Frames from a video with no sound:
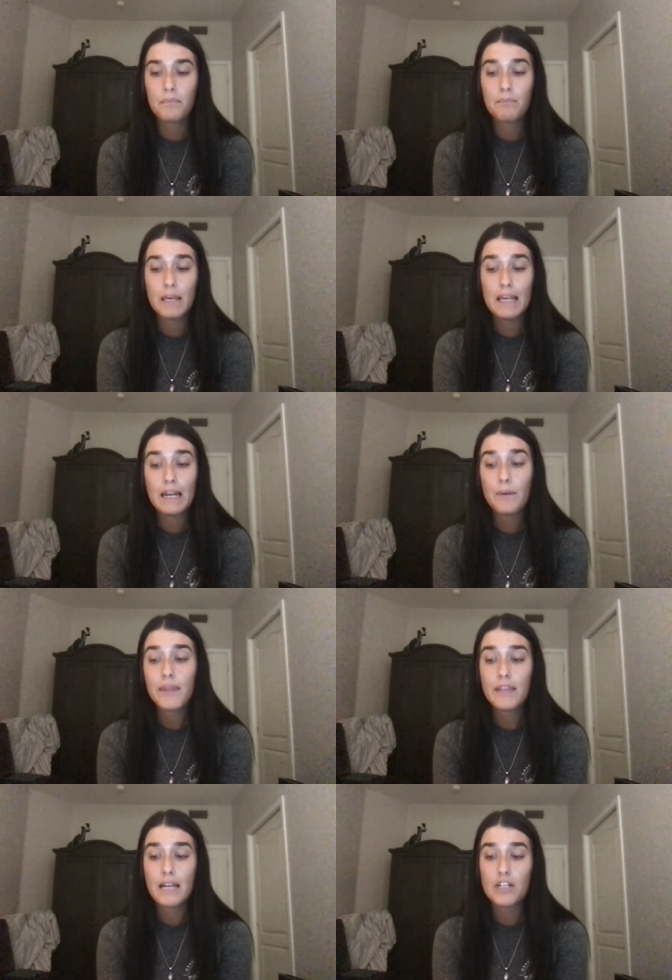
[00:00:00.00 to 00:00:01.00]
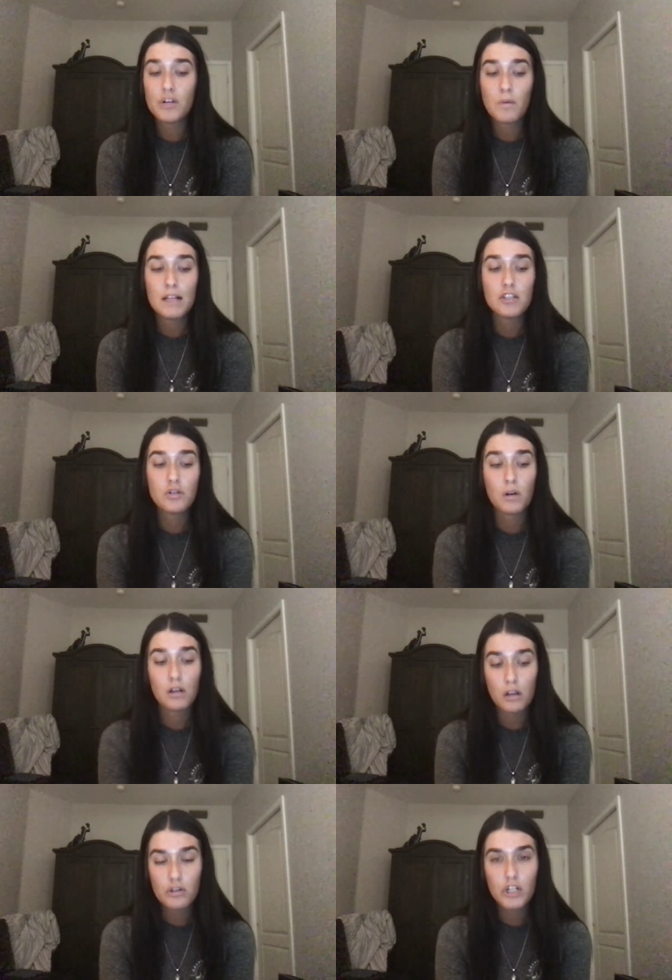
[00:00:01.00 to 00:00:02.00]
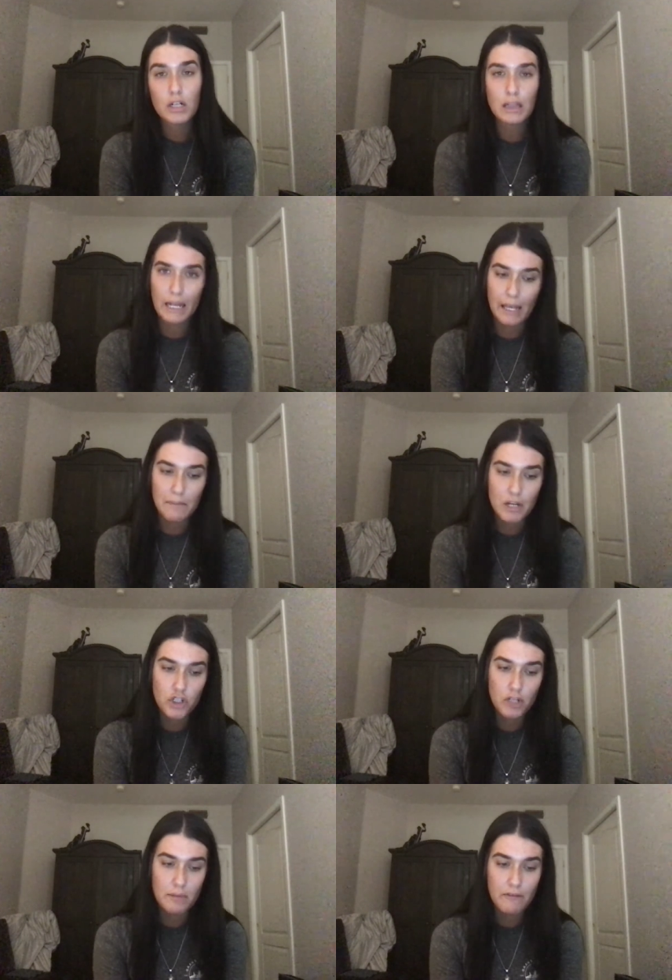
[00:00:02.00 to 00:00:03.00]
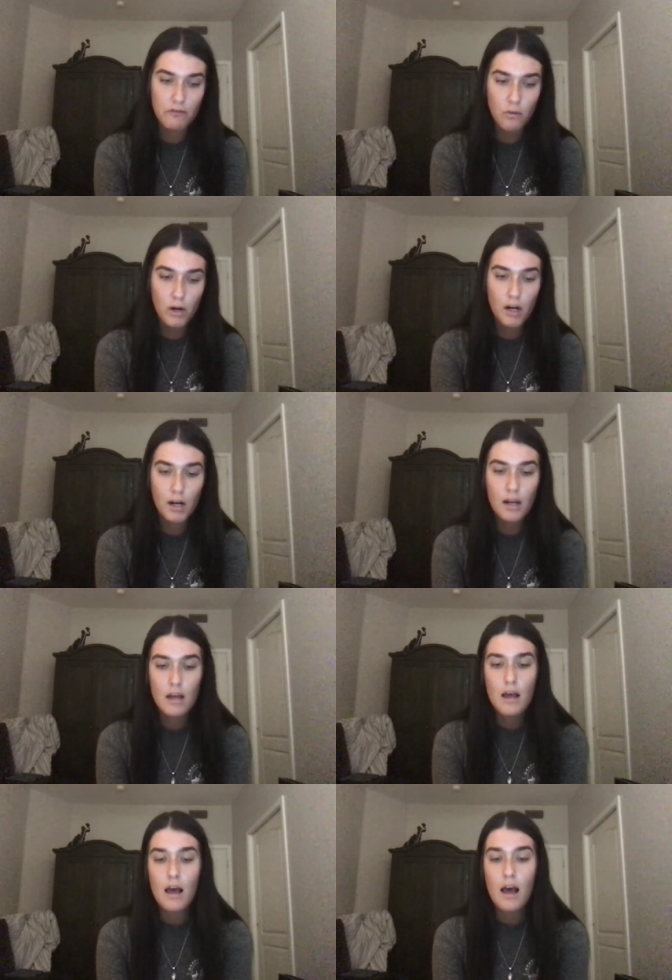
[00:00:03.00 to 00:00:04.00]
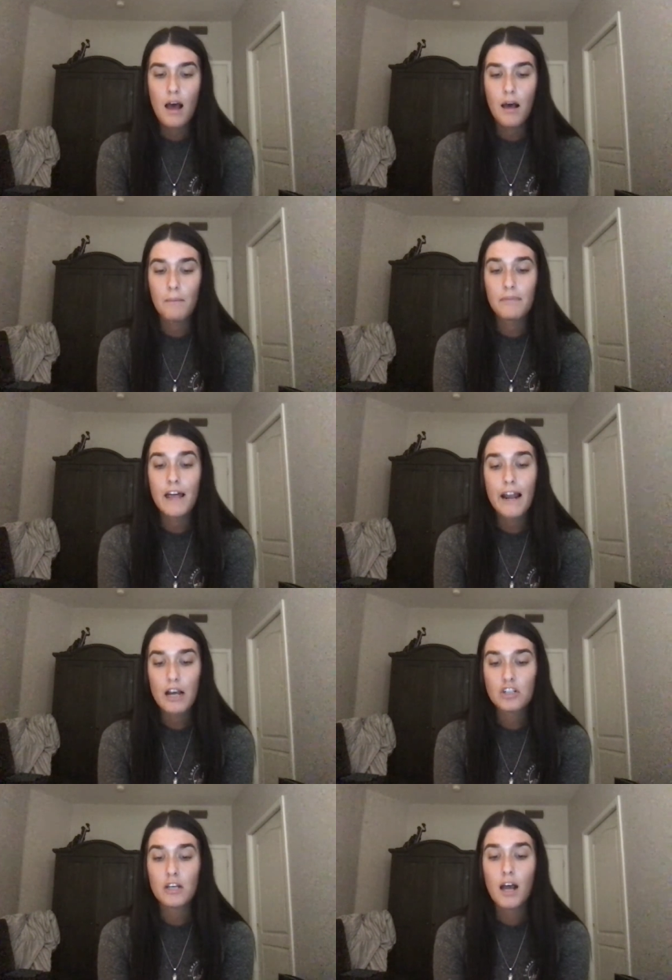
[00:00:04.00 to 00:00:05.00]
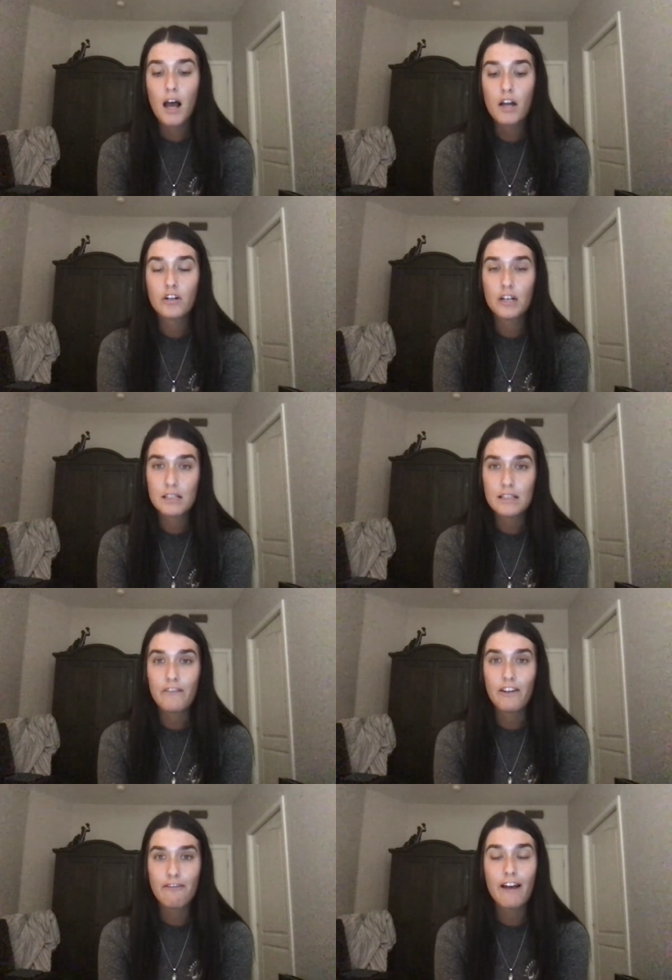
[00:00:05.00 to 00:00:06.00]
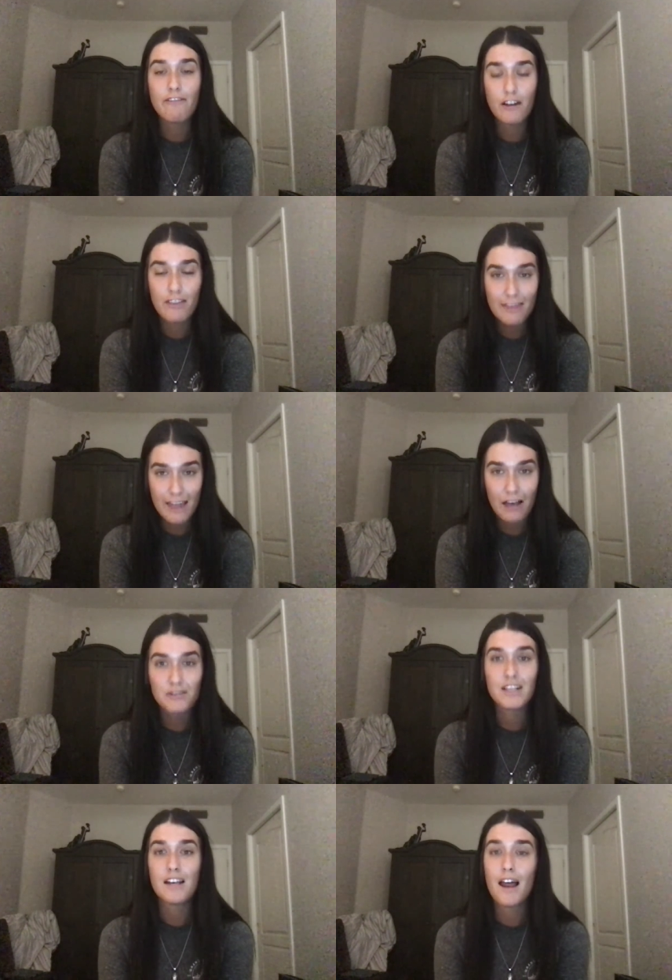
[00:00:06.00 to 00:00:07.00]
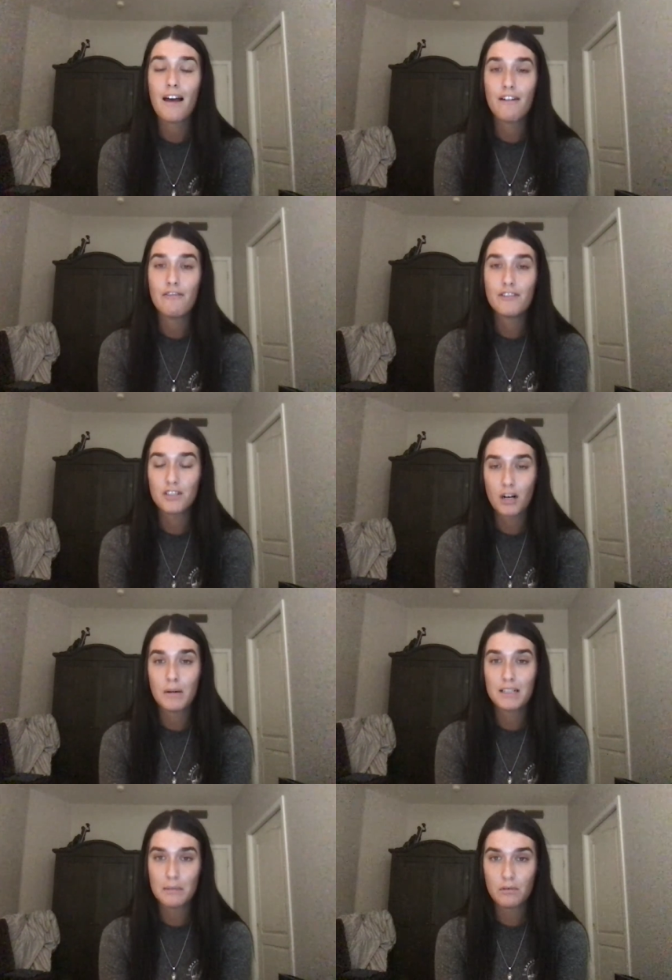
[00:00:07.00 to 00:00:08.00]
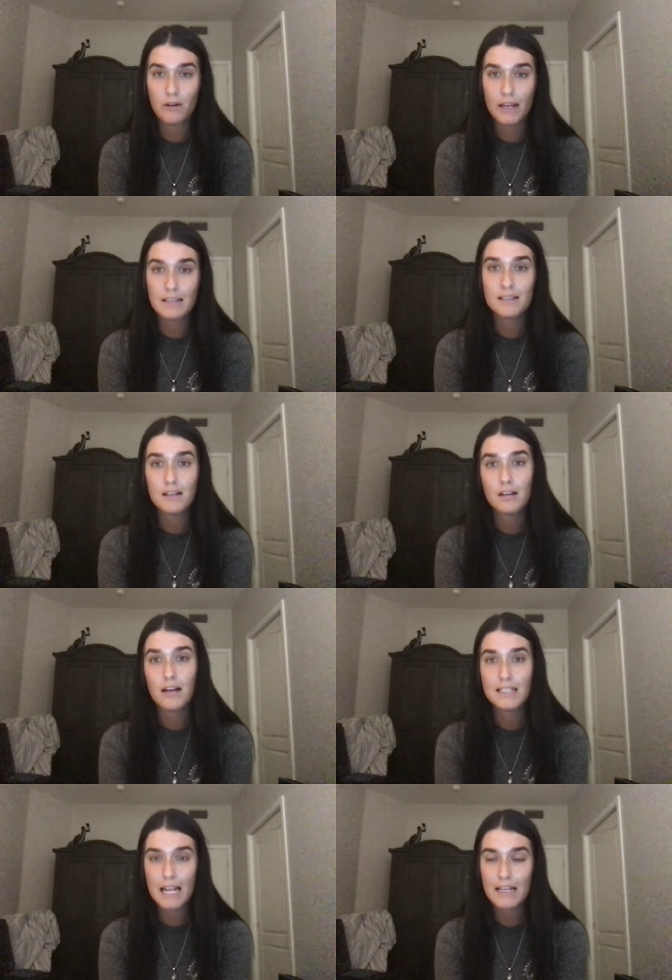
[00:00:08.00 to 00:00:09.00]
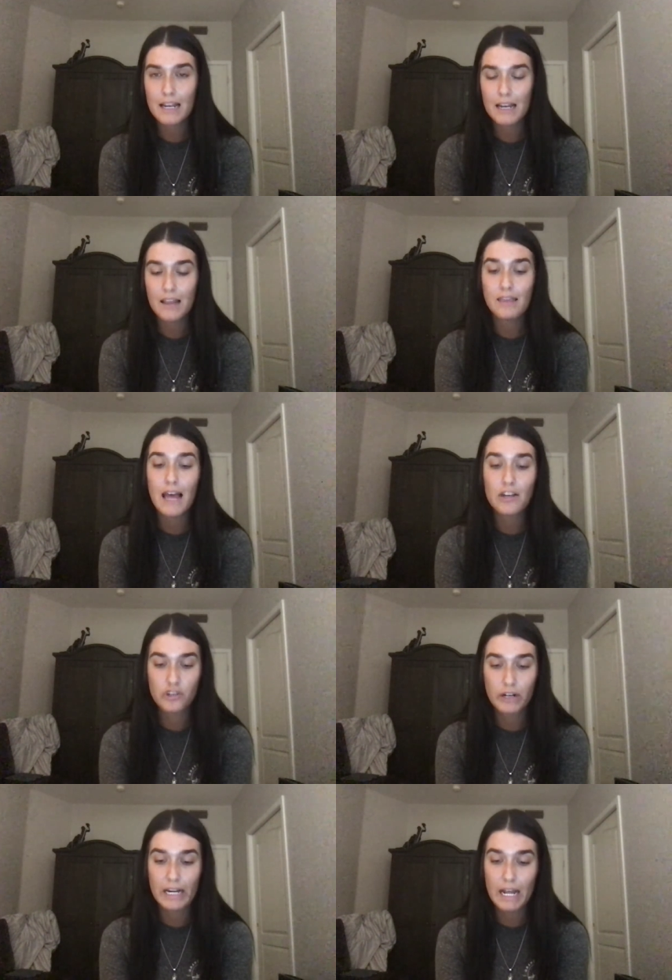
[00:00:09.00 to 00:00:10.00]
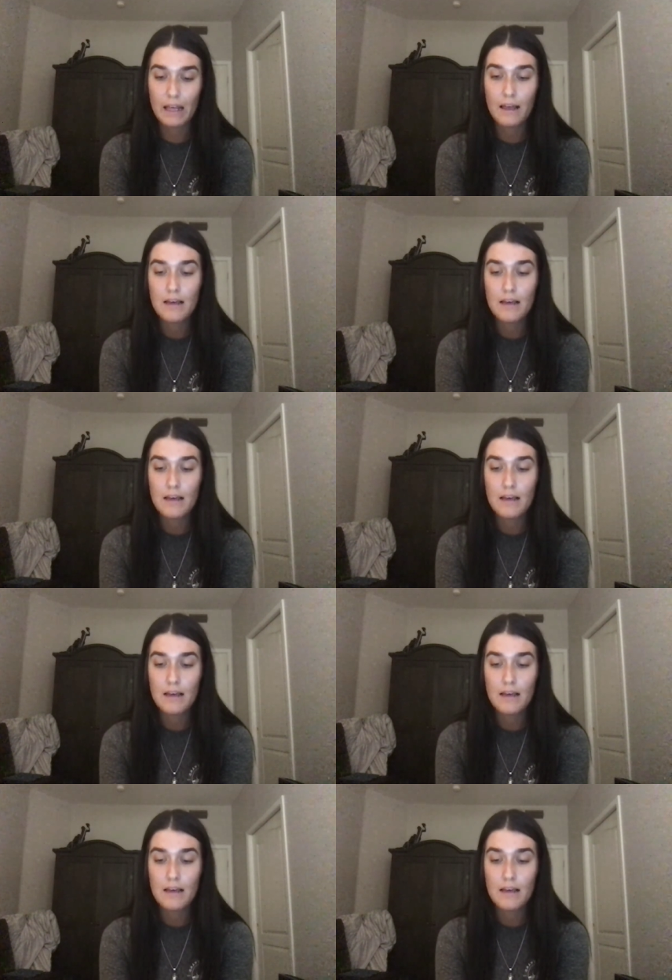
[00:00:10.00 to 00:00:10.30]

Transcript: Beginning with the nationwide store closure, like I mentioned before, that actually 175,000 of Starbucks employees attended that training.